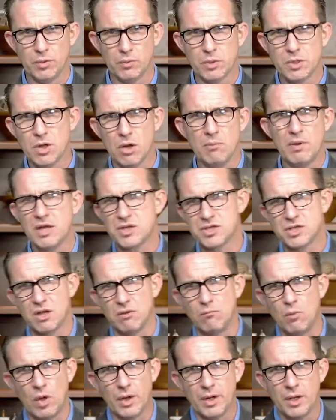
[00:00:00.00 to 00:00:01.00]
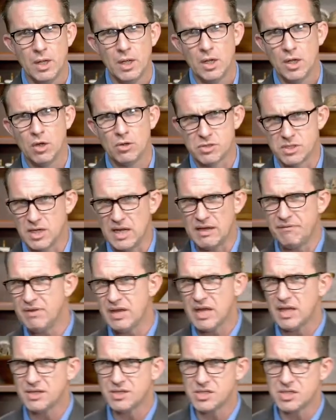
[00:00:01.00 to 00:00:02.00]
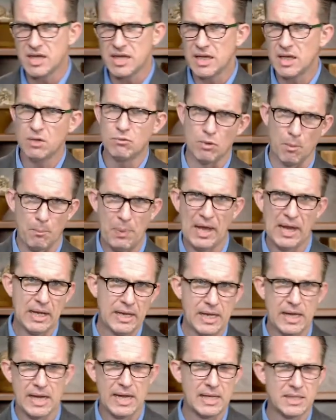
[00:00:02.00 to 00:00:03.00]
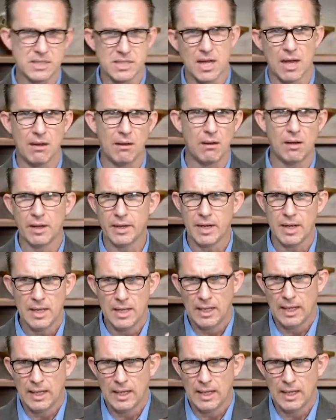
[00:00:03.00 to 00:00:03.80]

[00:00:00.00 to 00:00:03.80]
We're talking about someone who's living in sin, rebelling against God,